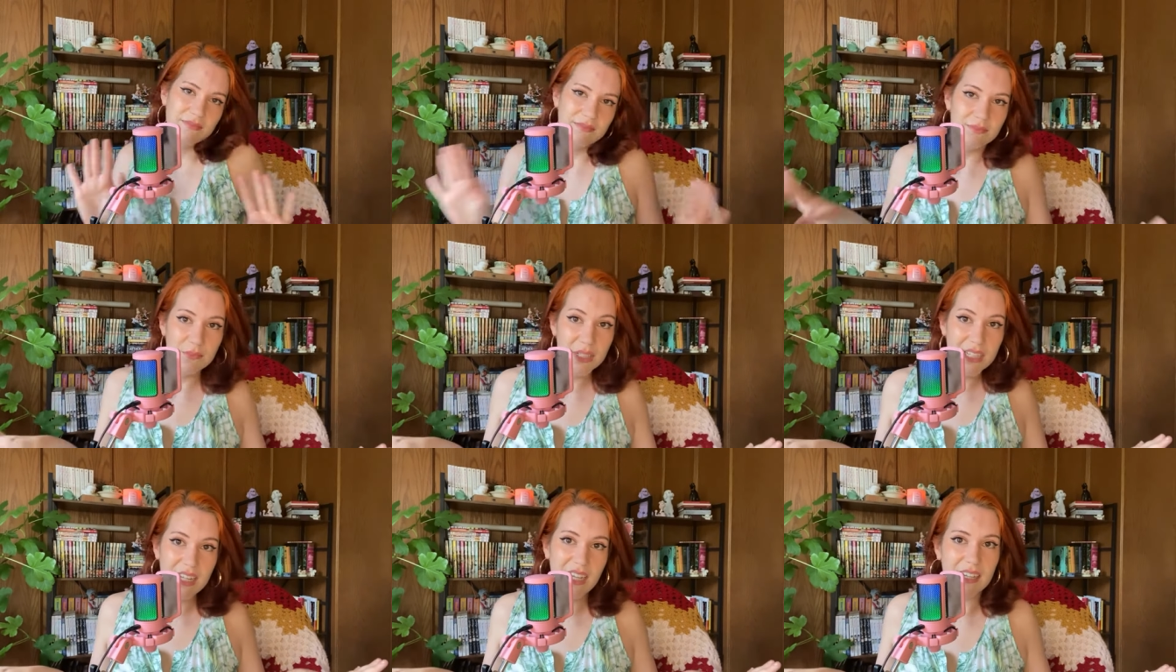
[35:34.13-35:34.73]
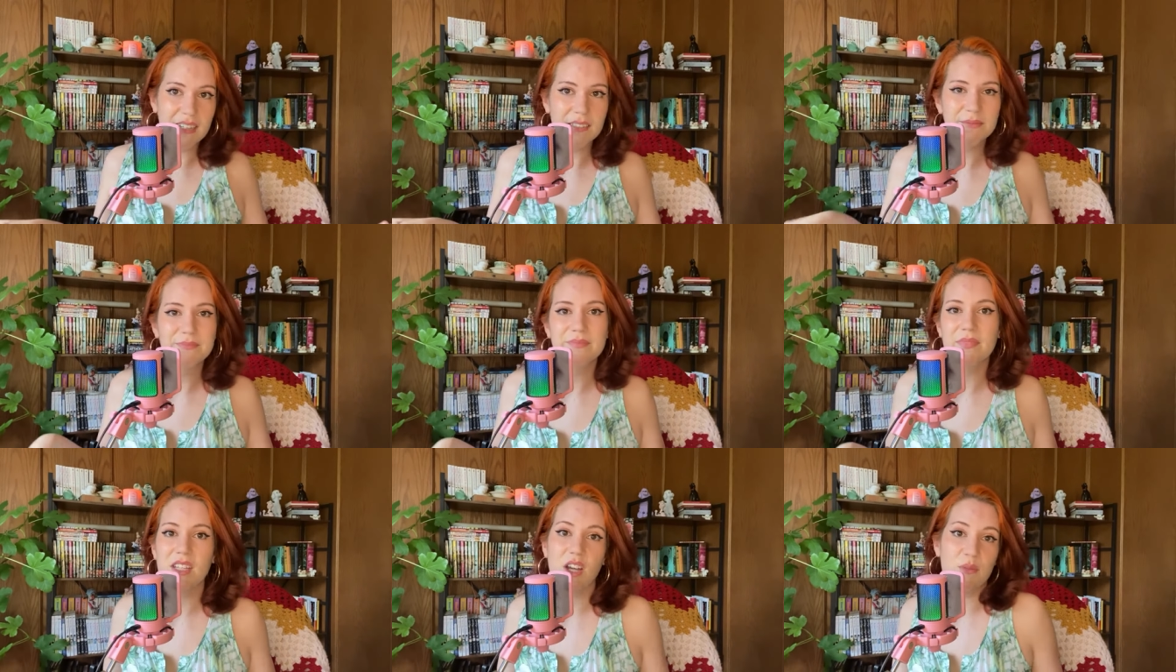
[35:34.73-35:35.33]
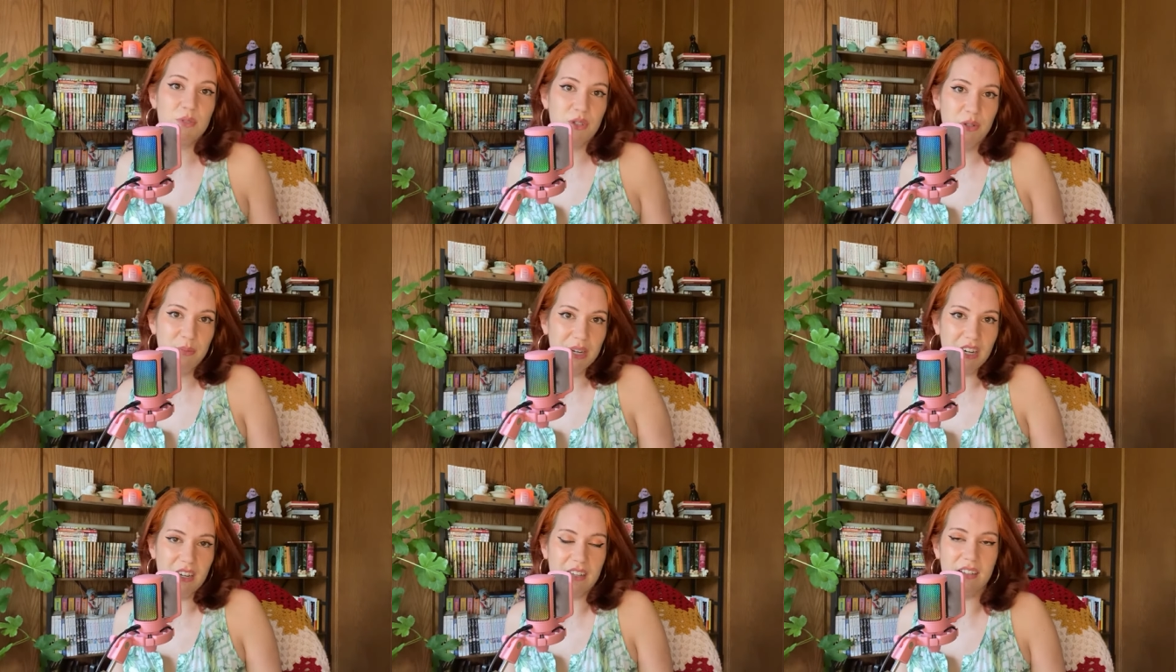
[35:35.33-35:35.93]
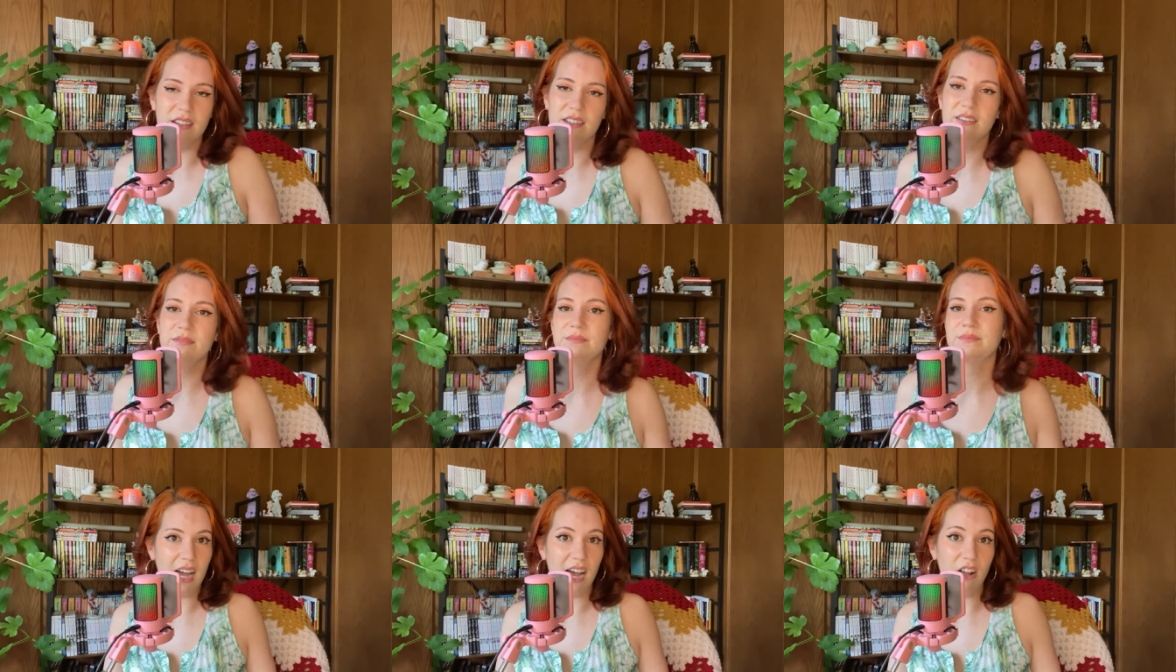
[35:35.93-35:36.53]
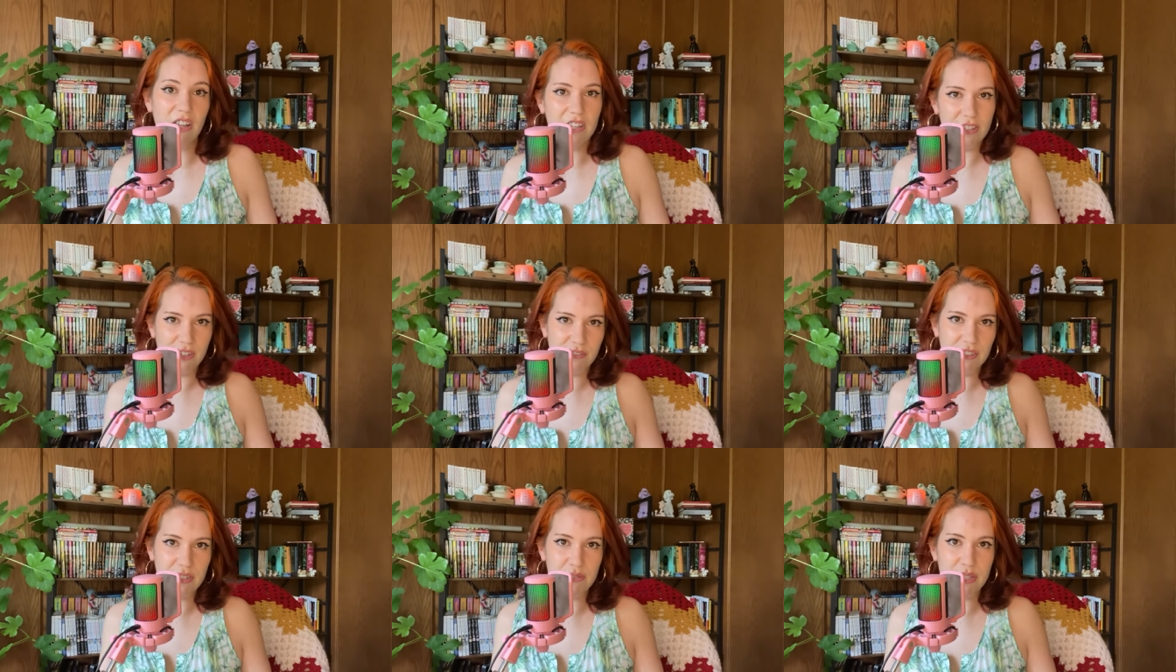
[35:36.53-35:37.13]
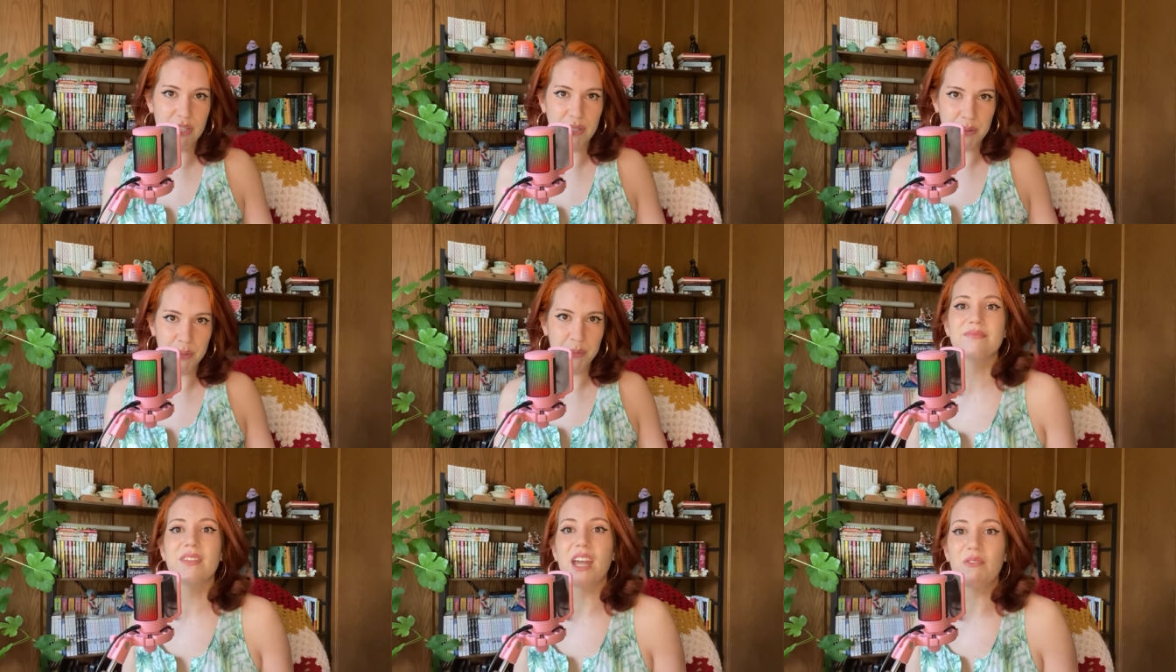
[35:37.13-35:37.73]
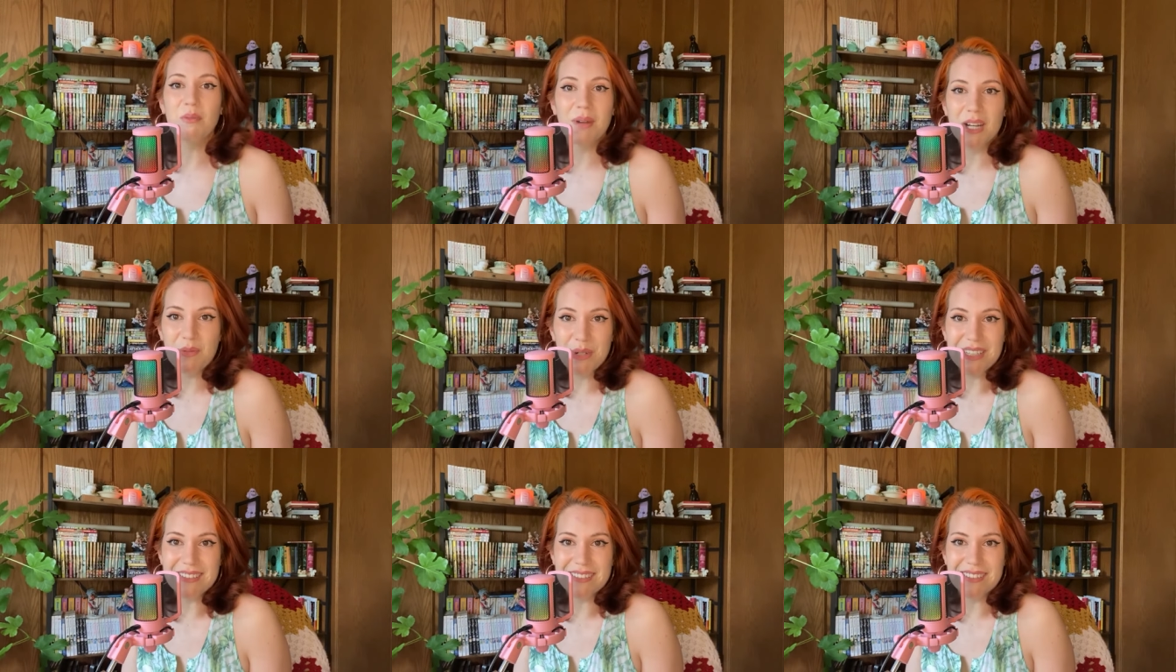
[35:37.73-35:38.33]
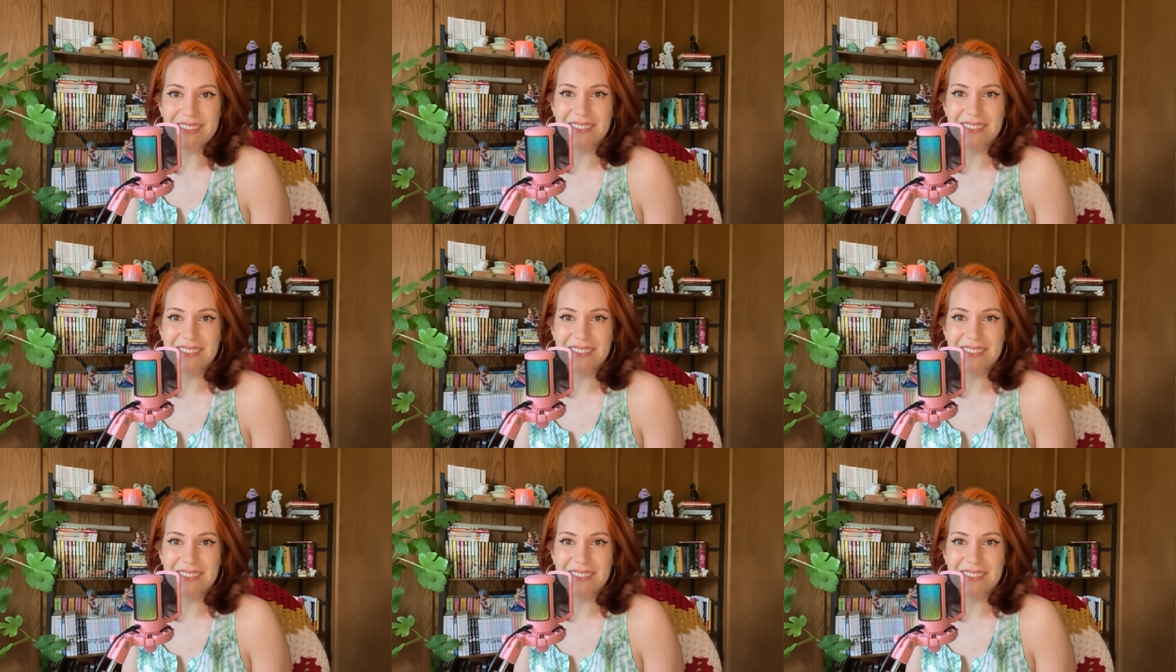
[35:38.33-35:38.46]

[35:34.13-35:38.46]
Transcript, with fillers: But yeah, come to America. I'll interview you. Everybody wins.